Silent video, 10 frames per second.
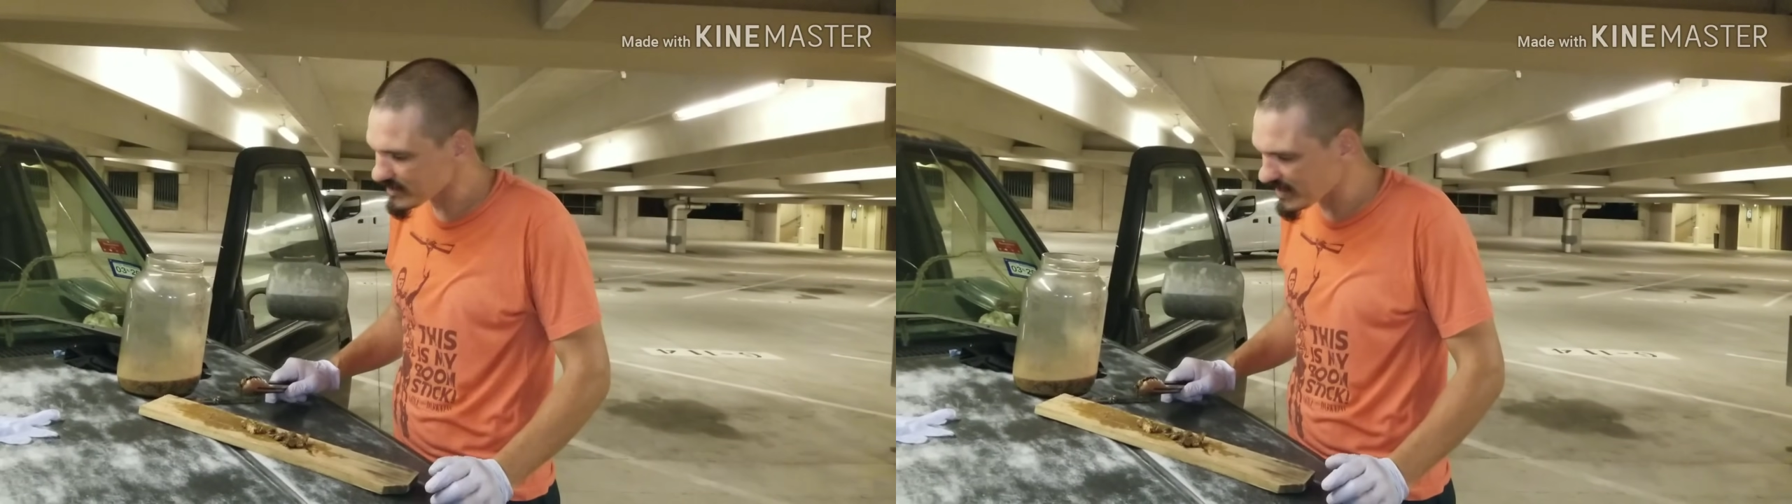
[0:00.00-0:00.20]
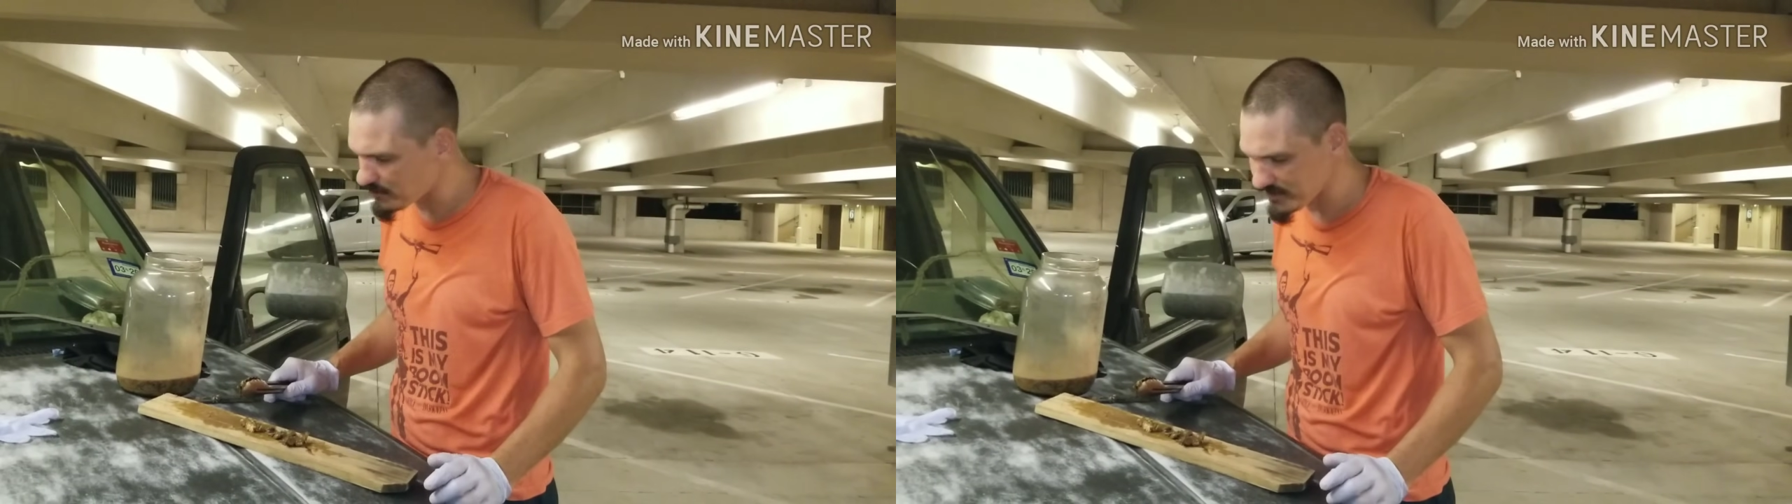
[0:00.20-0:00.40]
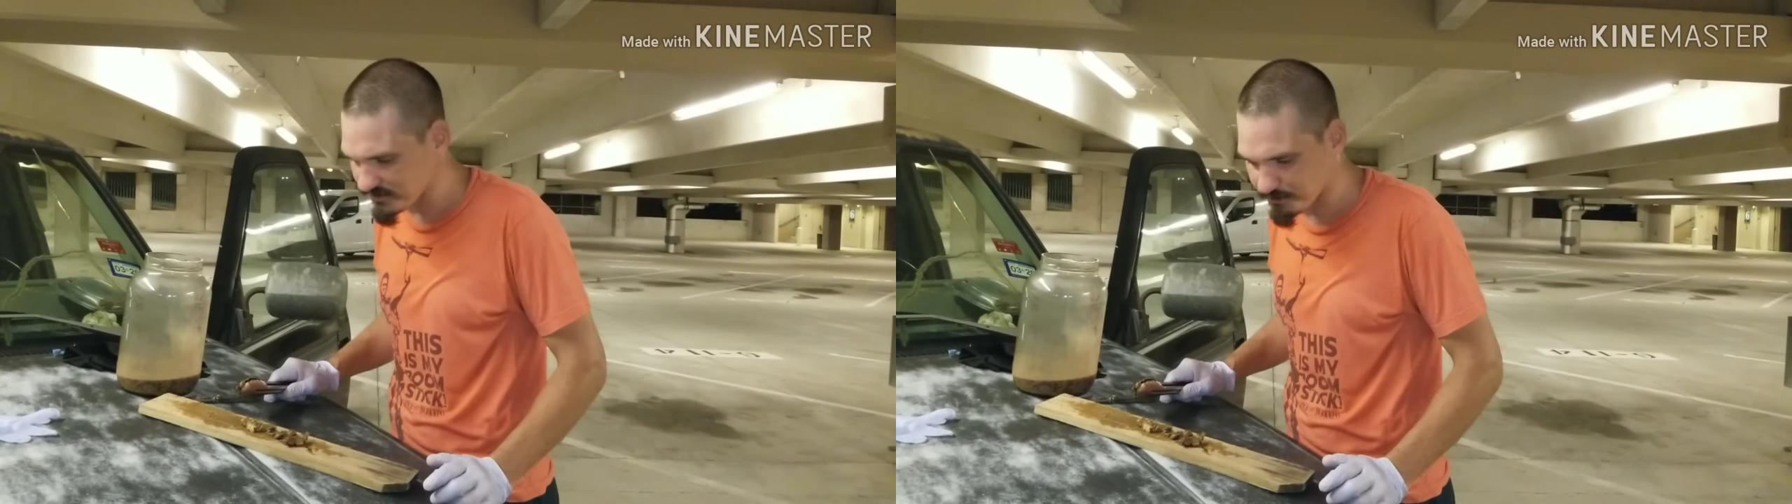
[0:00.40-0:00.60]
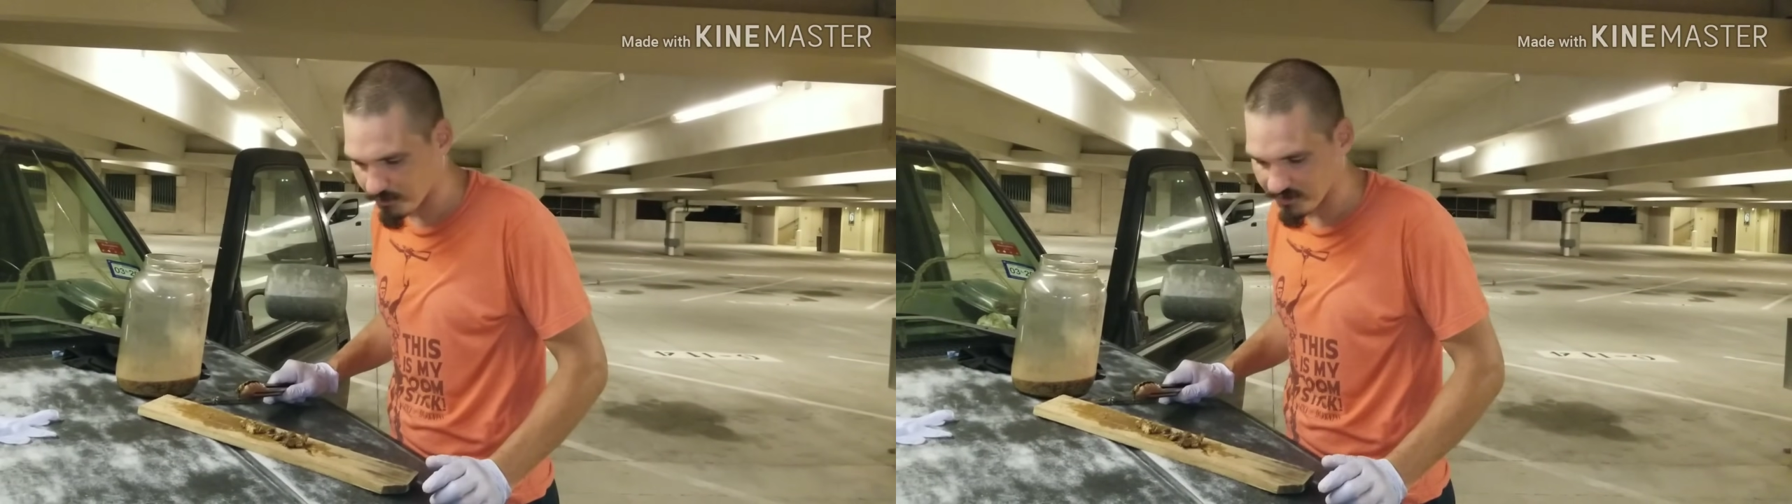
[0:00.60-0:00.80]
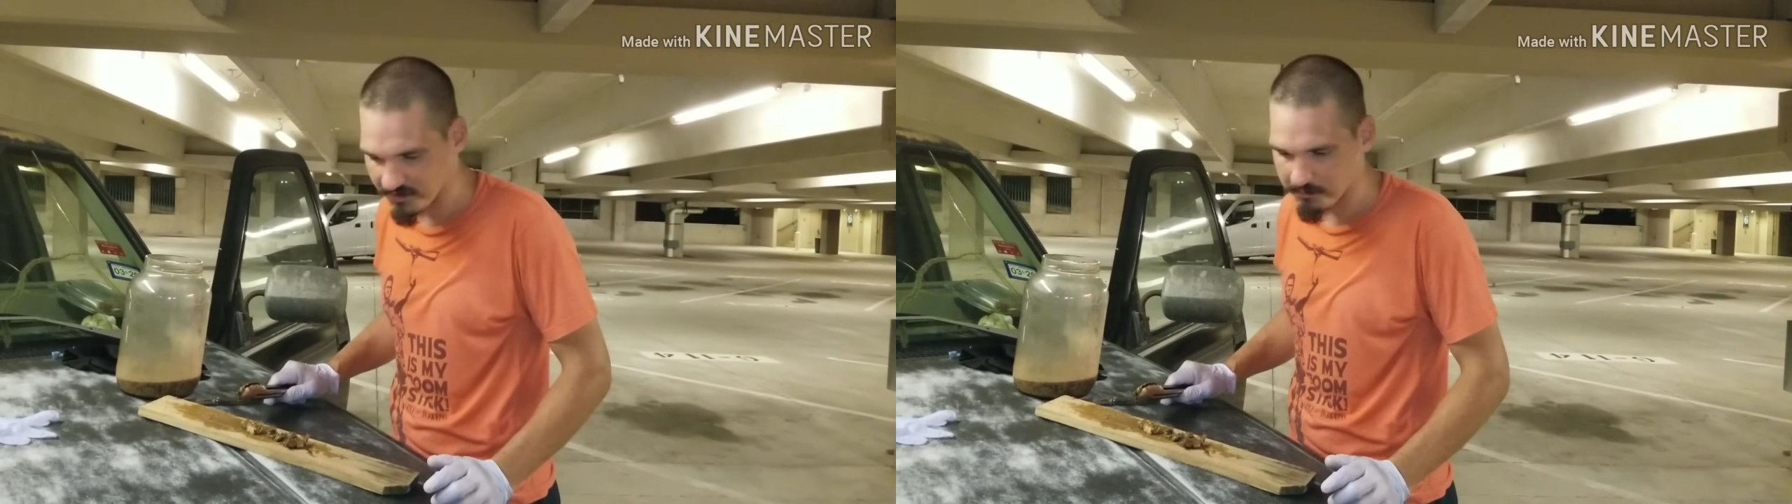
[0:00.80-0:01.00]
How many of these
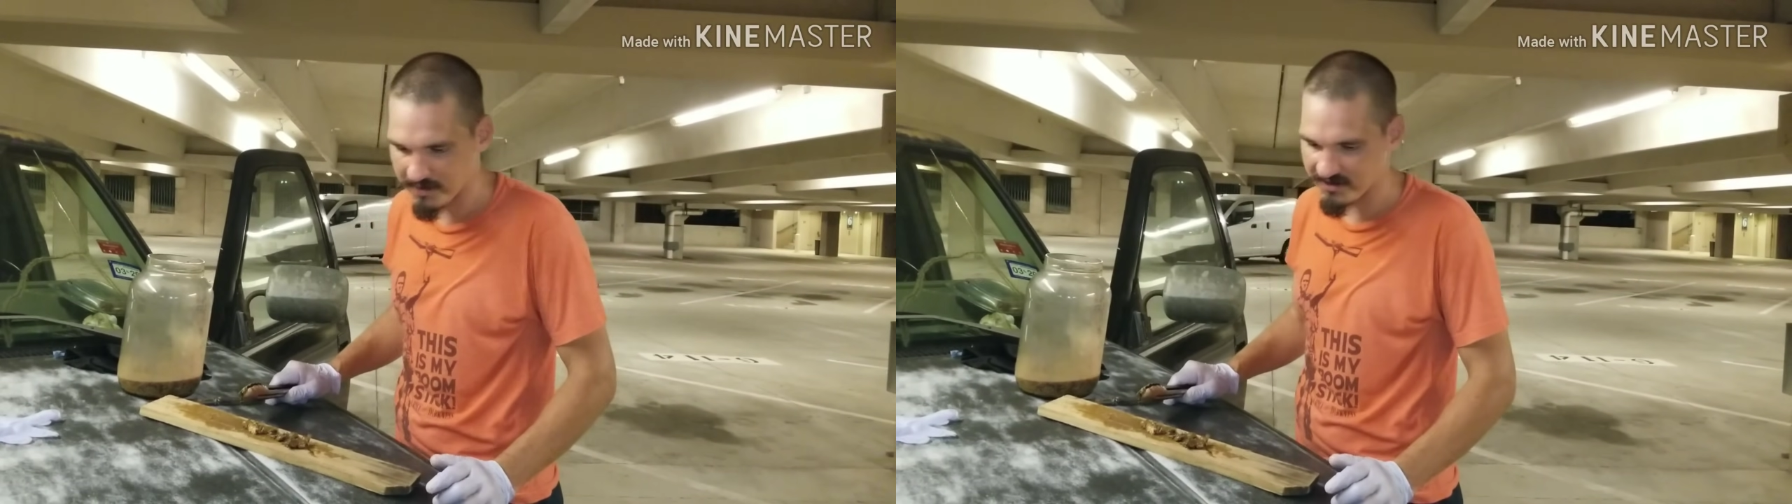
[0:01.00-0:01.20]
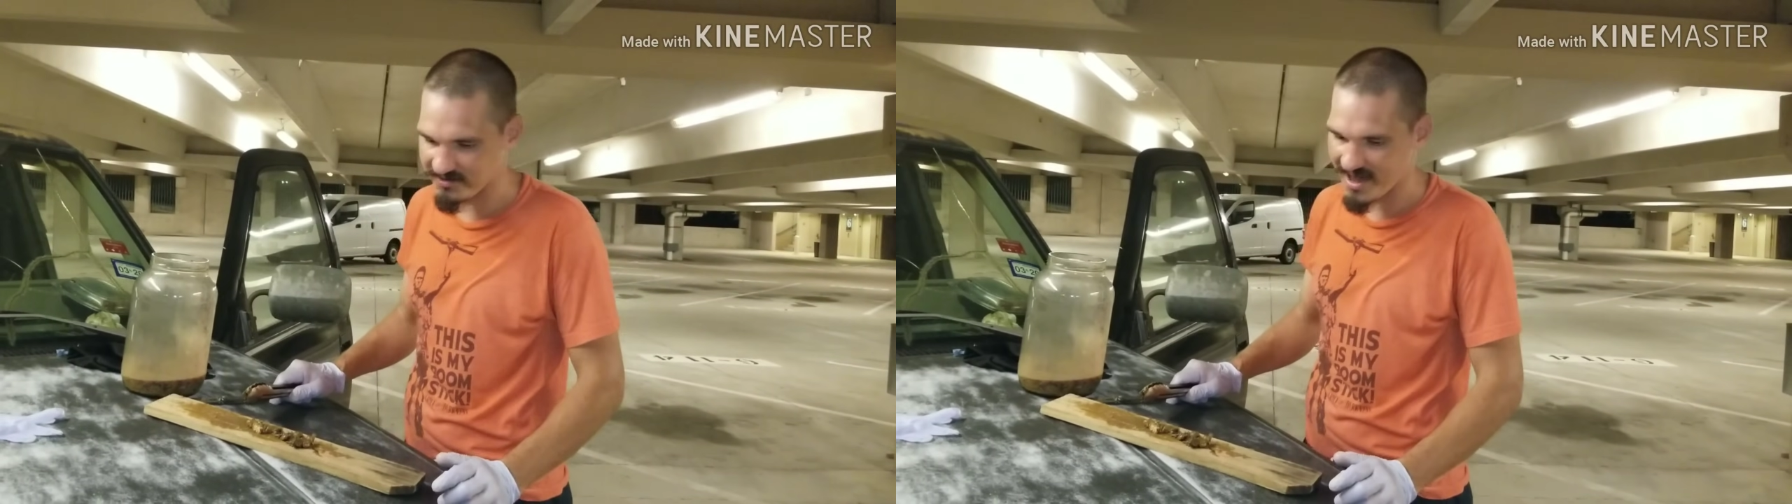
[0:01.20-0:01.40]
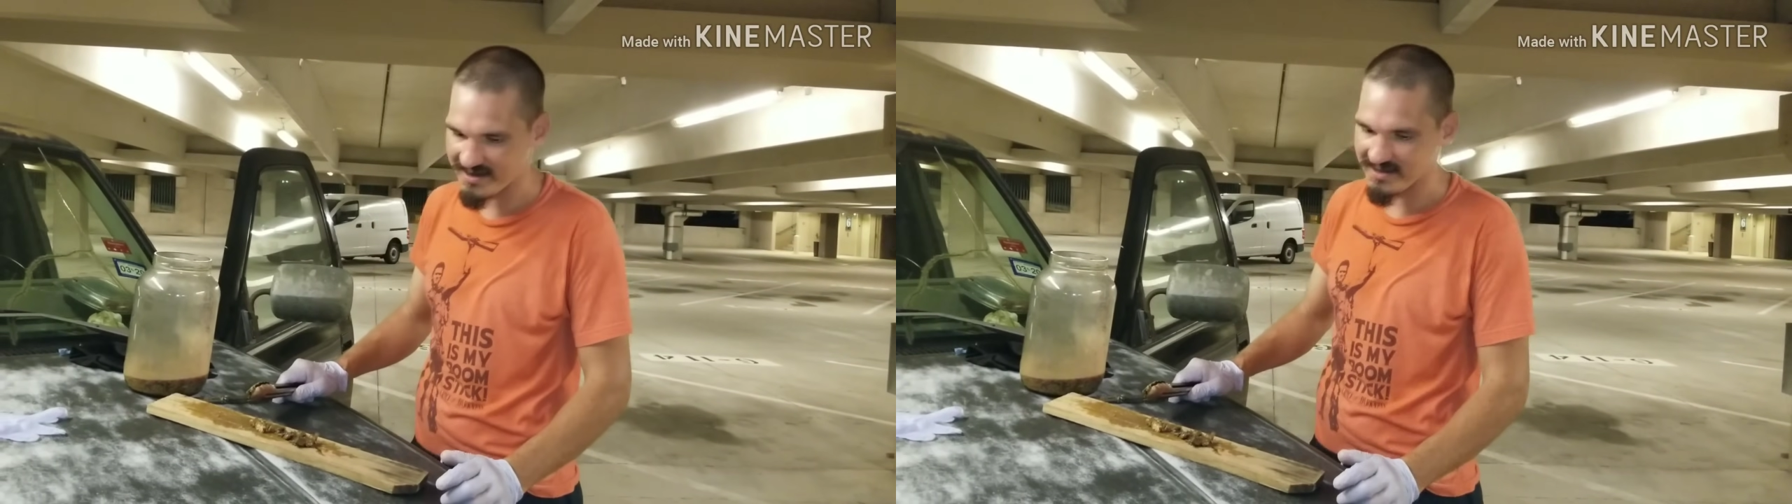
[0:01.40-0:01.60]
poor little buggers got